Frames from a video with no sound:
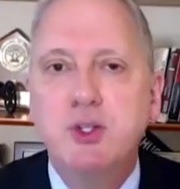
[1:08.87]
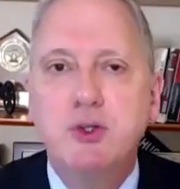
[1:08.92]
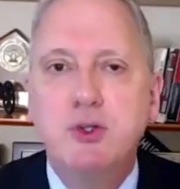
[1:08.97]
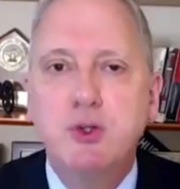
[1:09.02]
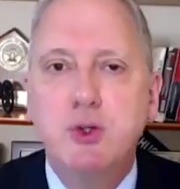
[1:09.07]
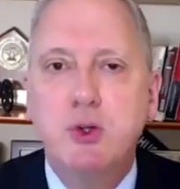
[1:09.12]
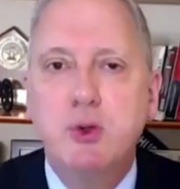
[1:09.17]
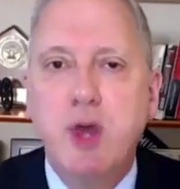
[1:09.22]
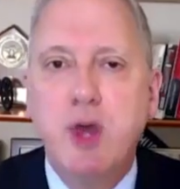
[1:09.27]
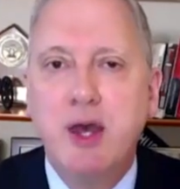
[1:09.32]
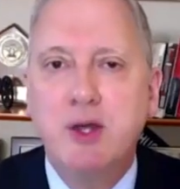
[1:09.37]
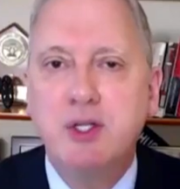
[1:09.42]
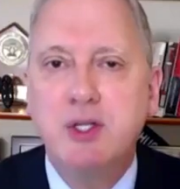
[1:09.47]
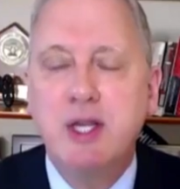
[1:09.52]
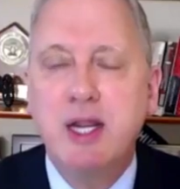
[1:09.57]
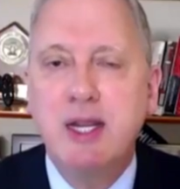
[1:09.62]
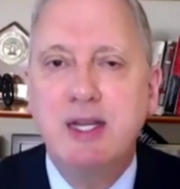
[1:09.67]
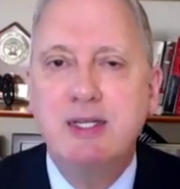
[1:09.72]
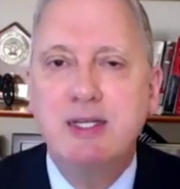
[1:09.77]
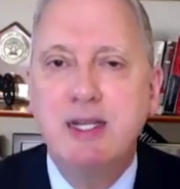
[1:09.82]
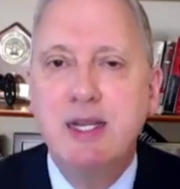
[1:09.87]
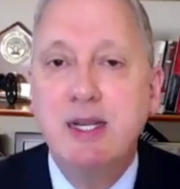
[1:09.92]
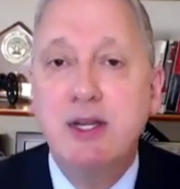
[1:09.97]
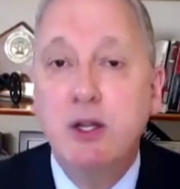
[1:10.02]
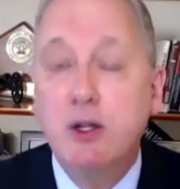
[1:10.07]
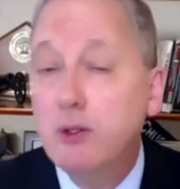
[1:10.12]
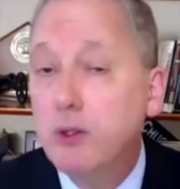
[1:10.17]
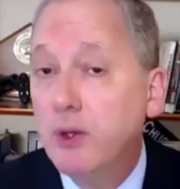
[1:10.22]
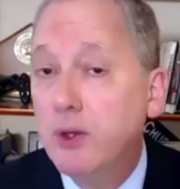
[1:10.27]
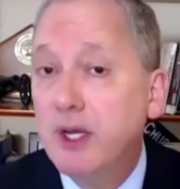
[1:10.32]
in 2018,
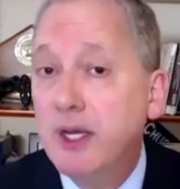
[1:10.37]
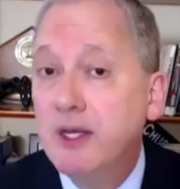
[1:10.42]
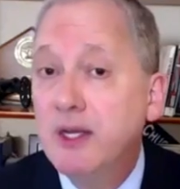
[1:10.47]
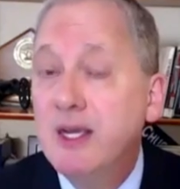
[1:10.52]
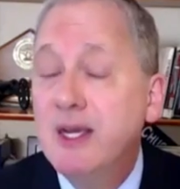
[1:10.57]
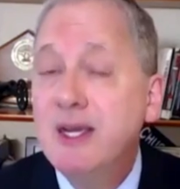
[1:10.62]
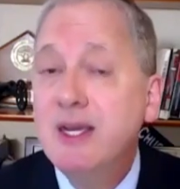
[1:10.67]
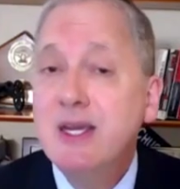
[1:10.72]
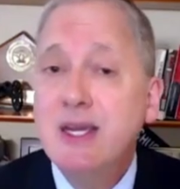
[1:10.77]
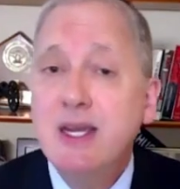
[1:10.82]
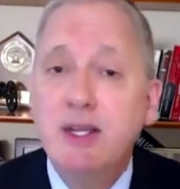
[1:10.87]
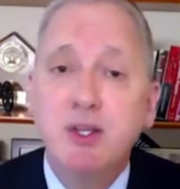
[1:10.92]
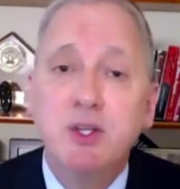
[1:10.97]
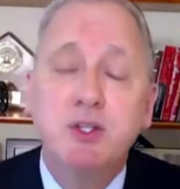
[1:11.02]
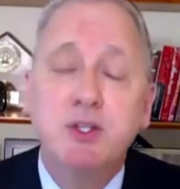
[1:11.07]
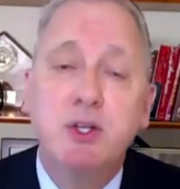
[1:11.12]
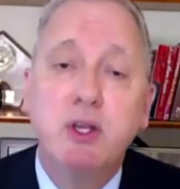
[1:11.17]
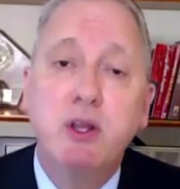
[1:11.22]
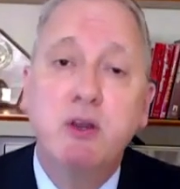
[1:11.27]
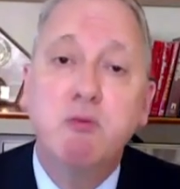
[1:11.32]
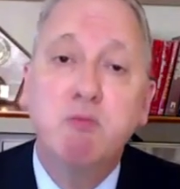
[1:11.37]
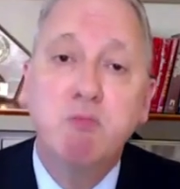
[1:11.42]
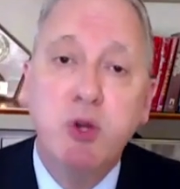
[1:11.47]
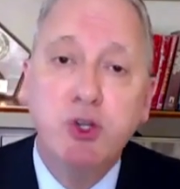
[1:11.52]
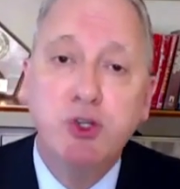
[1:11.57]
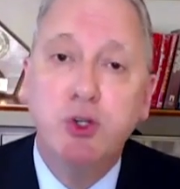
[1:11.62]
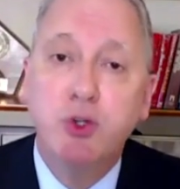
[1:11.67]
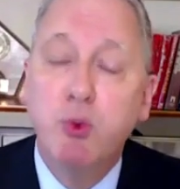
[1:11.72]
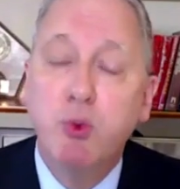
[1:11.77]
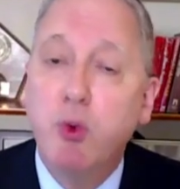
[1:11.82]
including in the city of
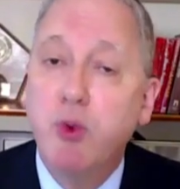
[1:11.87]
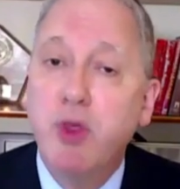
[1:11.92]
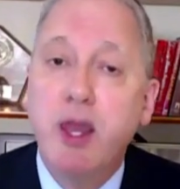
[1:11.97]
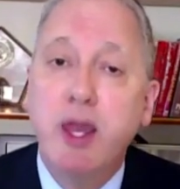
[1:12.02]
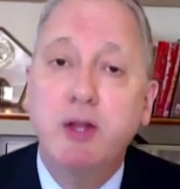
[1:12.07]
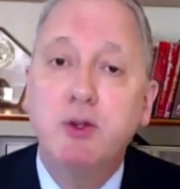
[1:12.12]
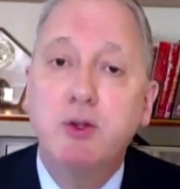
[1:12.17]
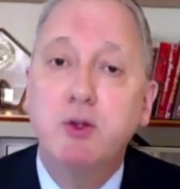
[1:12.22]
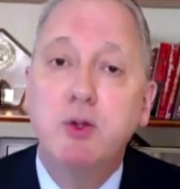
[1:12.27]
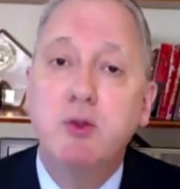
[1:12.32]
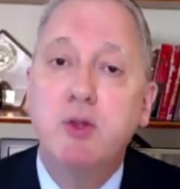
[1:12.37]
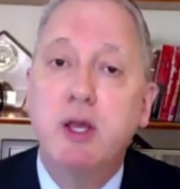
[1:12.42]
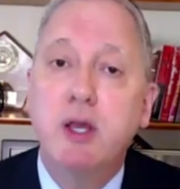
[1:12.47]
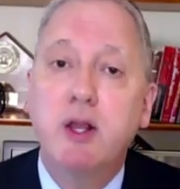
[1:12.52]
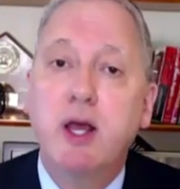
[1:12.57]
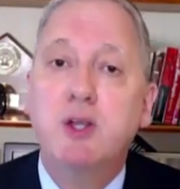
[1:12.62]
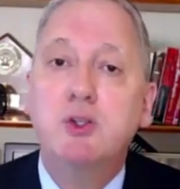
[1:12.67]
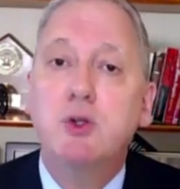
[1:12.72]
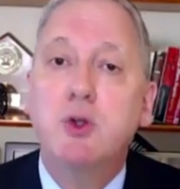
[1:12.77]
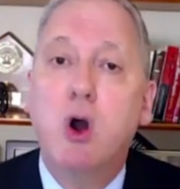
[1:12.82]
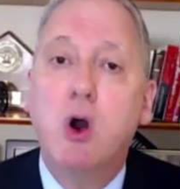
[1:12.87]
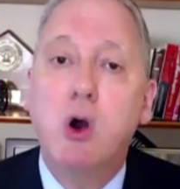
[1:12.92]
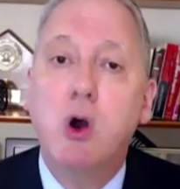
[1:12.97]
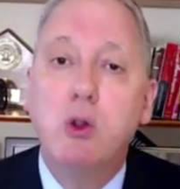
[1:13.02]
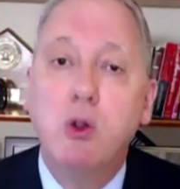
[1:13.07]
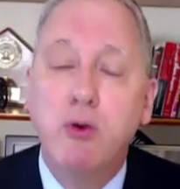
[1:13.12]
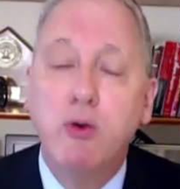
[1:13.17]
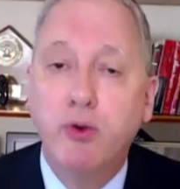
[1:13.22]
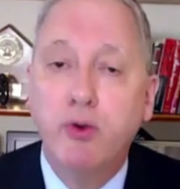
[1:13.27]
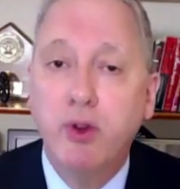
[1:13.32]
Mission, where they had to do the election
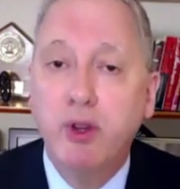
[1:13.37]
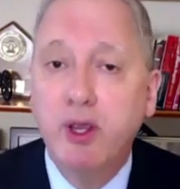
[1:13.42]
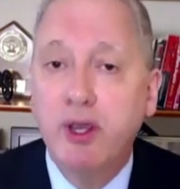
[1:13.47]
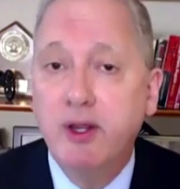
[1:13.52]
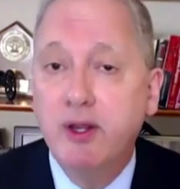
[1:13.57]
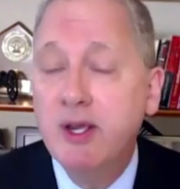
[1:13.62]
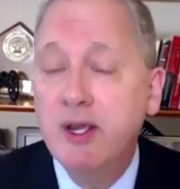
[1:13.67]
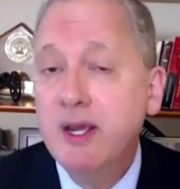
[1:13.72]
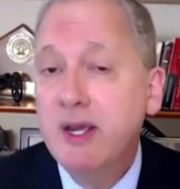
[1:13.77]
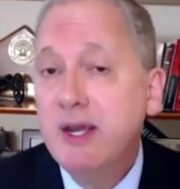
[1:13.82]
all over again.